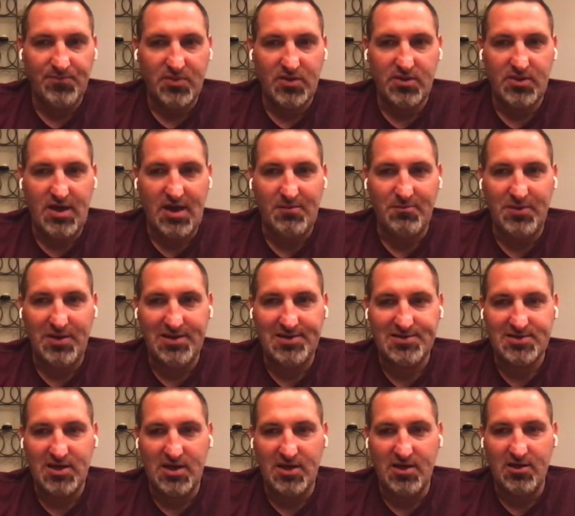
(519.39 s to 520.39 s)
That being
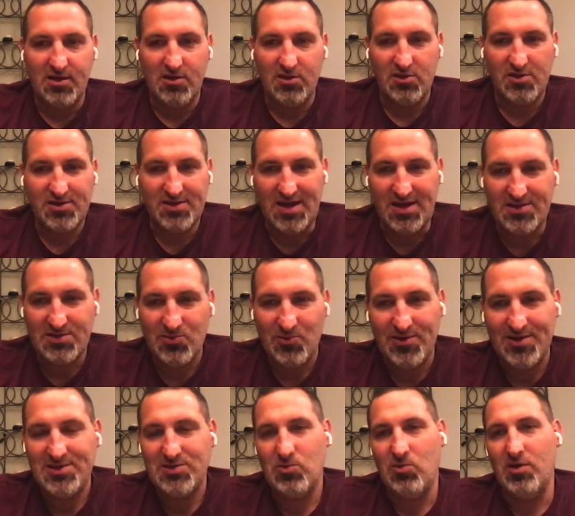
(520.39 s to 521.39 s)
said, look at that,
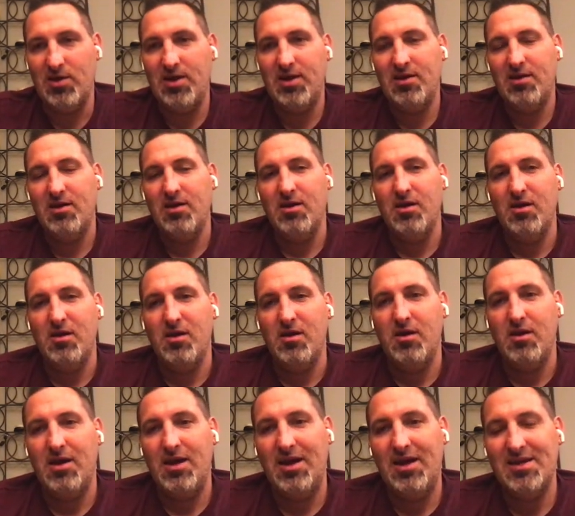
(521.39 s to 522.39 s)
2020,
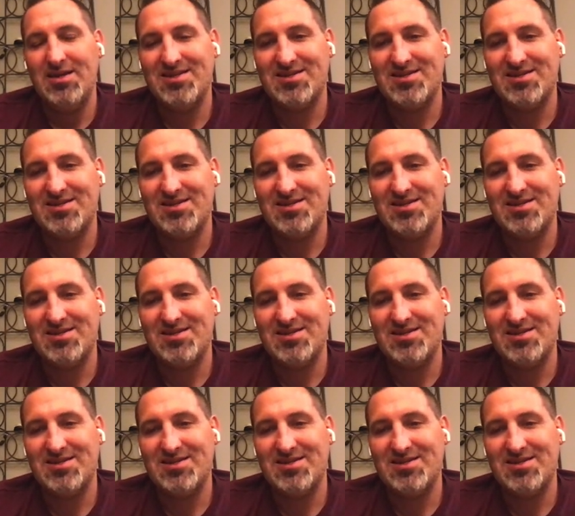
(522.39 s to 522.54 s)
it